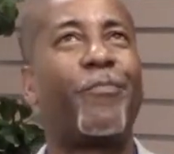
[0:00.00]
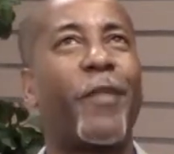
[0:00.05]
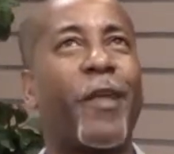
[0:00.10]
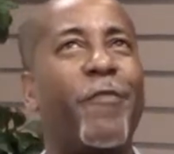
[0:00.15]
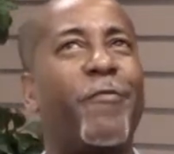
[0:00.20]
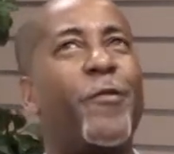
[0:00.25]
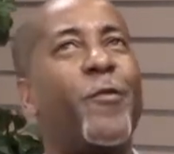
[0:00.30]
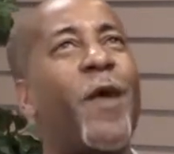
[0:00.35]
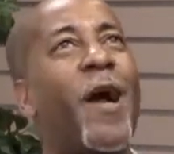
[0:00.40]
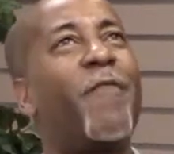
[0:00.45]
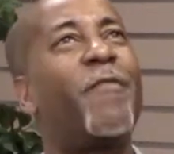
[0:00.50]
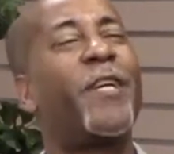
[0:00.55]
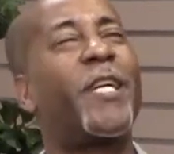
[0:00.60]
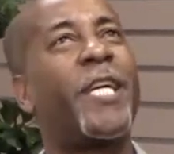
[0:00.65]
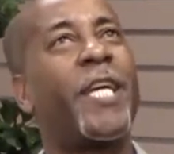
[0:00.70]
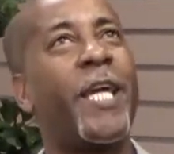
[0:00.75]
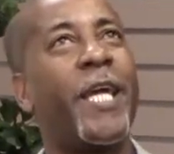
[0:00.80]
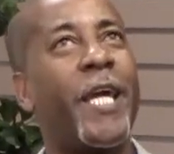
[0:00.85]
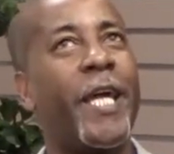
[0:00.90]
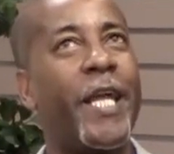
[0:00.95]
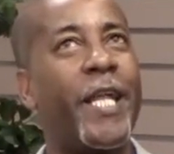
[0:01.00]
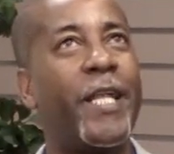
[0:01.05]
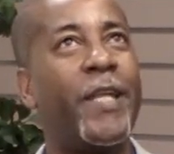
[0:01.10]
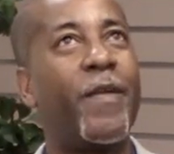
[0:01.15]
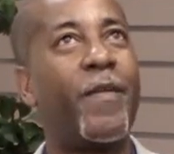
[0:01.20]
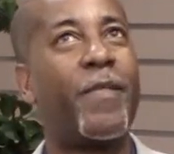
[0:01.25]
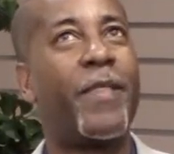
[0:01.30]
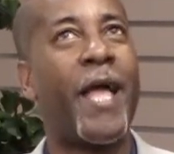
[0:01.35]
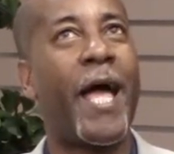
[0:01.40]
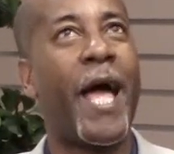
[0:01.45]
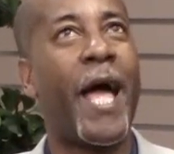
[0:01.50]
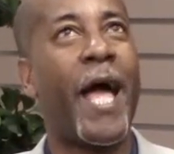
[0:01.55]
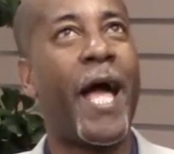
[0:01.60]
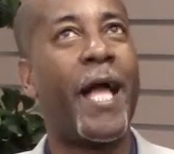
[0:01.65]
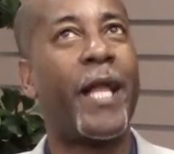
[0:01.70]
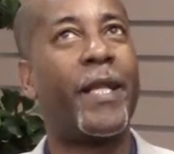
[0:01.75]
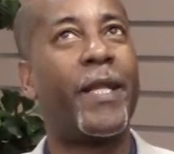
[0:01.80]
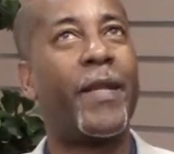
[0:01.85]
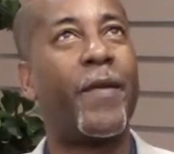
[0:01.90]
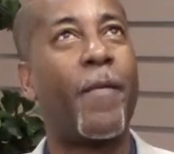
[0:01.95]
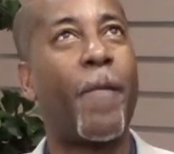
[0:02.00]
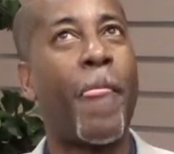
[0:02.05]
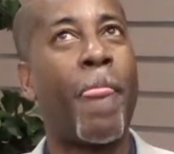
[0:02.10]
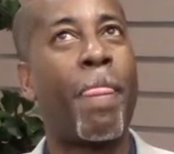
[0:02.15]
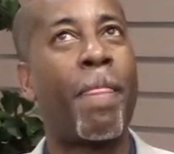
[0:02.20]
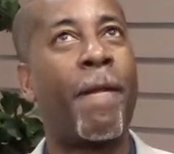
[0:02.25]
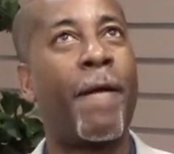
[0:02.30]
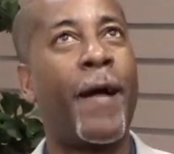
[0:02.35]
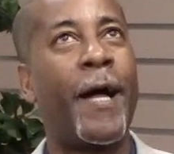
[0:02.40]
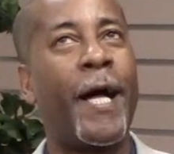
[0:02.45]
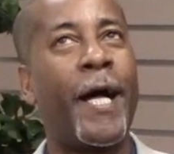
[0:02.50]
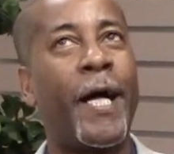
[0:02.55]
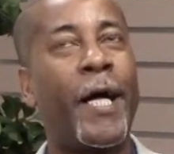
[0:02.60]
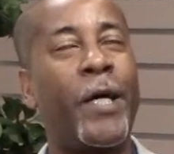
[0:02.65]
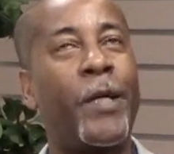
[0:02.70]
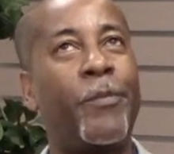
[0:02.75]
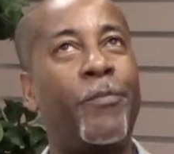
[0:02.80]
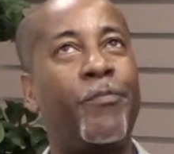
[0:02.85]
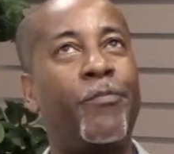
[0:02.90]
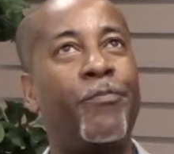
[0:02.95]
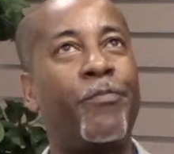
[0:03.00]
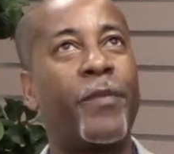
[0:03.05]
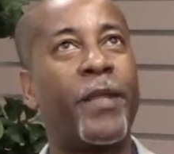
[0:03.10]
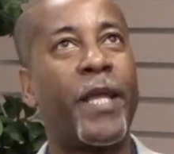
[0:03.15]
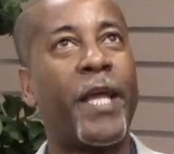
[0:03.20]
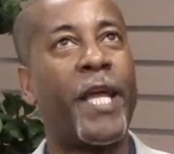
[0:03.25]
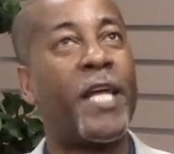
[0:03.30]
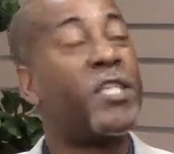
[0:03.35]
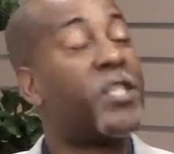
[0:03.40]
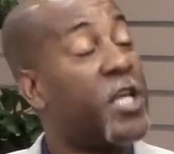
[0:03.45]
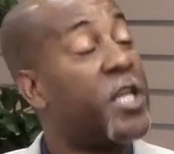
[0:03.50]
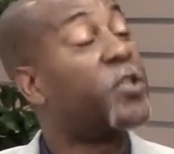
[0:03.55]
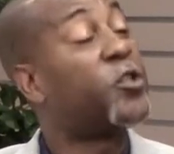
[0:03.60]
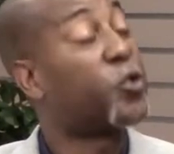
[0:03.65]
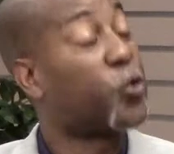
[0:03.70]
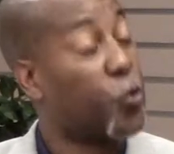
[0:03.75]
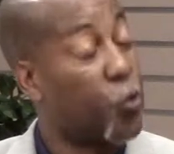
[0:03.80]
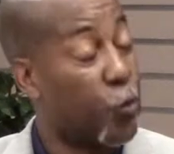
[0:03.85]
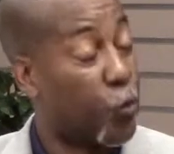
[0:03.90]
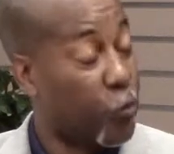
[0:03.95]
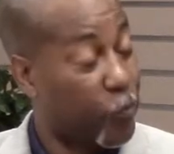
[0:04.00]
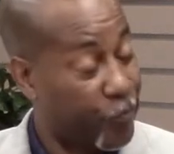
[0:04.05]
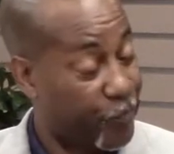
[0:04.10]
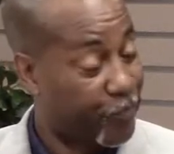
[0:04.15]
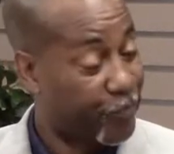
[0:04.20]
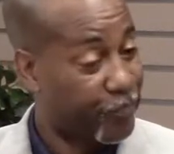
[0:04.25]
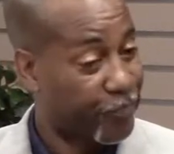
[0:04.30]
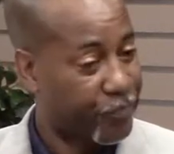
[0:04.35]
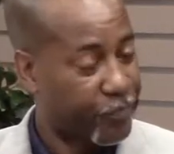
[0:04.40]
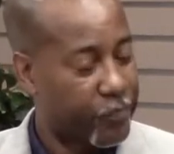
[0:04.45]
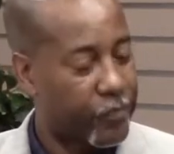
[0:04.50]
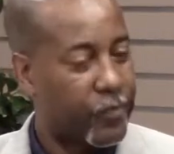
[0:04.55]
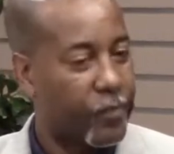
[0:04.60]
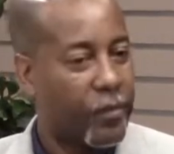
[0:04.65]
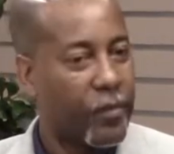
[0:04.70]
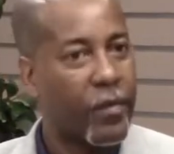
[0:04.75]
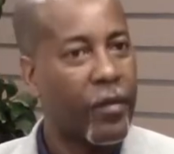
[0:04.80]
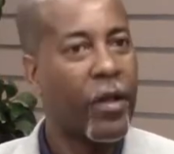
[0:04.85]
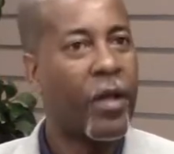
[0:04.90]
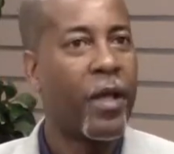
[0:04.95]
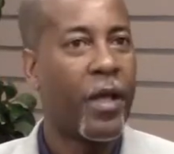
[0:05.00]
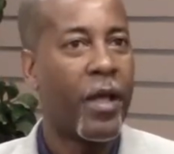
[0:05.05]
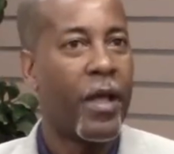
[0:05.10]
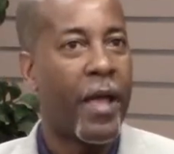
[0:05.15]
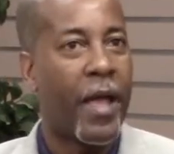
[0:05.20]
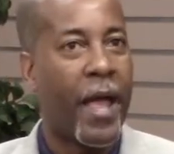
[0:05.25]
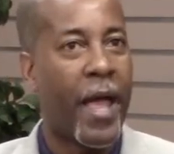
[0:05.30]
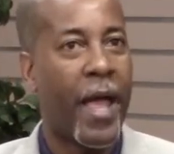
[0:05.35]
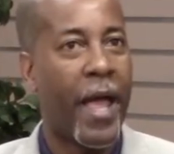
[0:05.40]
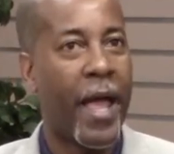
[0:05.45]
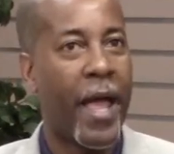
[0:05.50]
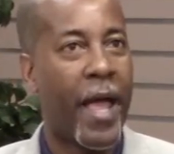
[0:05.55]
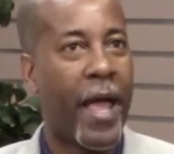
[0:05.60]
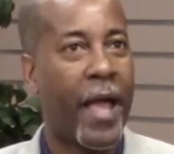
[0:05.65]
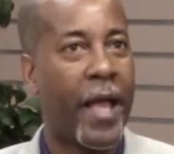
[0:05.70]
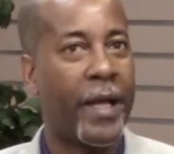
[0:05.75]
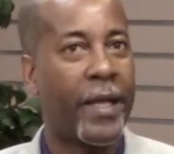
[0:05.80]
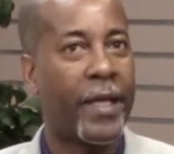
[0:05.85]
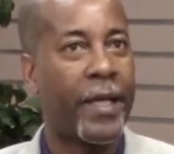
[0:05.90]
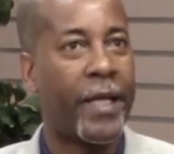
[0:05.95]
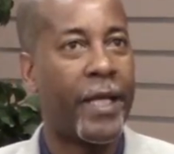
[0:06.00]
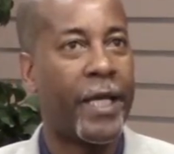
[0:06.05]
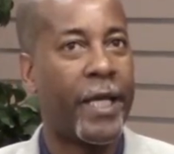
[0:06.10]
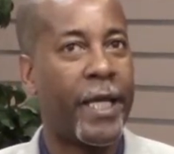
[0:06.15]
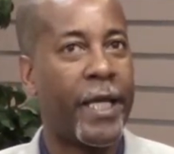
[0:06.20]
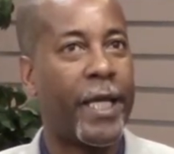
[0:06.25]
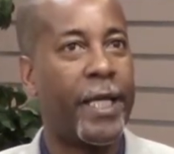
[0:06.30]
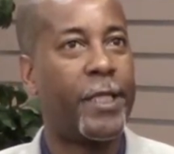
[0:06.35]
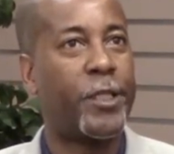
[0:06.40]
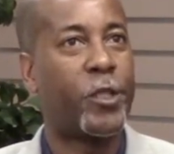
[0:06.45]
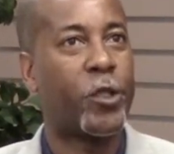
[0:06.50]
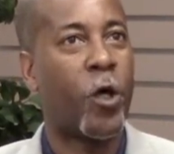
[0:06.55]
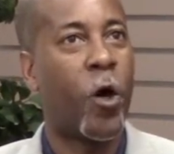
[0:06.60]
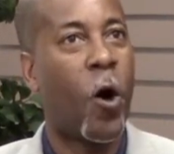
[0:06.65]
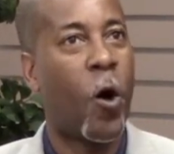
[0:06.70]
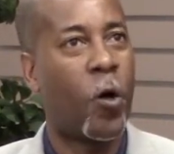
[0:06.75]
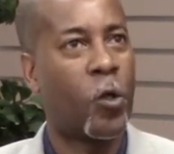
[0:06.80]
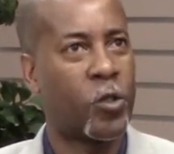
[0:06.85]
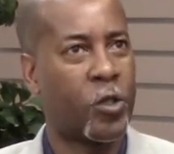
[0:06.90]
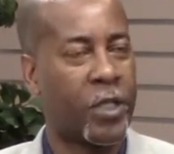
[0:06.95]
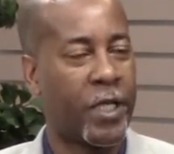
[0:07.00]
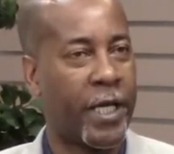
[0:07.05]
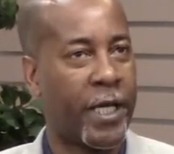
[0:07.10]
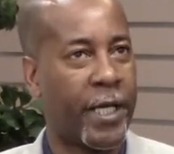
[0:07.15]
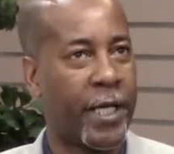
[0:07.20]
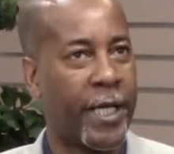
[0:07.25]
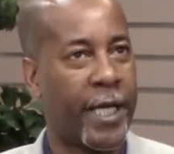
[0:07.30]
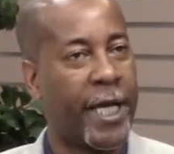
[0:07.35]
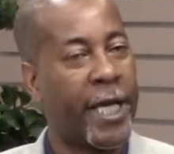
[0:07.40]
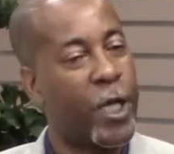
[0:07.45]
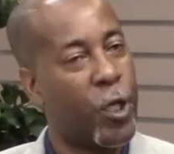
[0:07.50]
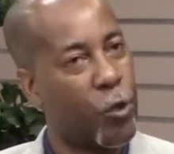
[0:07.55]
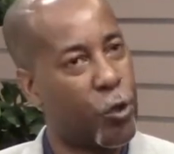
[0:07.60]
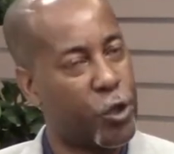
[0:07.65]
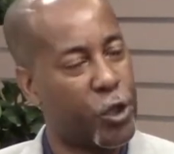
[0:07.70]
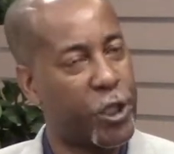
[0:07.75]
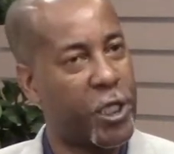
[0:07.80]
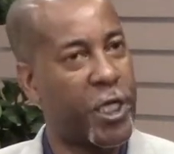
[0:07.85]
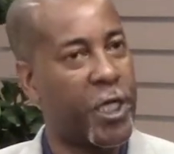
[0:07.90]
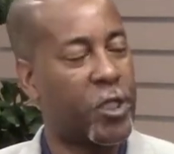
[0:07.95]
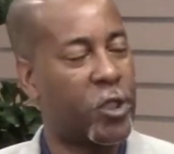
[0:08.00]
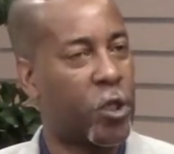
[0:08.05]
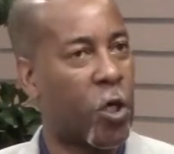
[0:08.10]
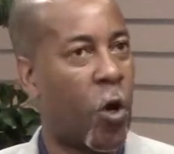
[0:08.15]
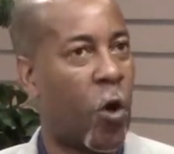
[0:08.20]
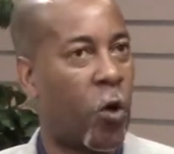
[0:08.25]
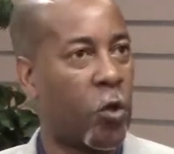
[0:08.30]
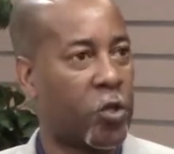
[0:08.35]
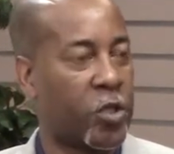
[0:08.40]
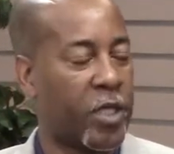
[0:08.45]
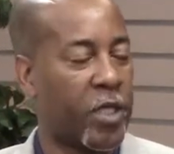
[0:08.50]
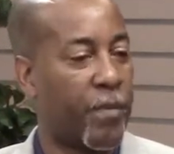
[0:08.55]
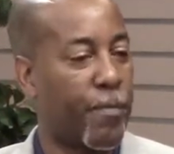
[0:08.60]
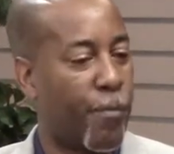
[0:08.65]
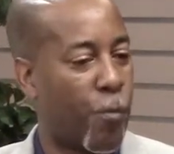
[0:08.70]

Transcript: if you have a kid that is in school and he or she is causing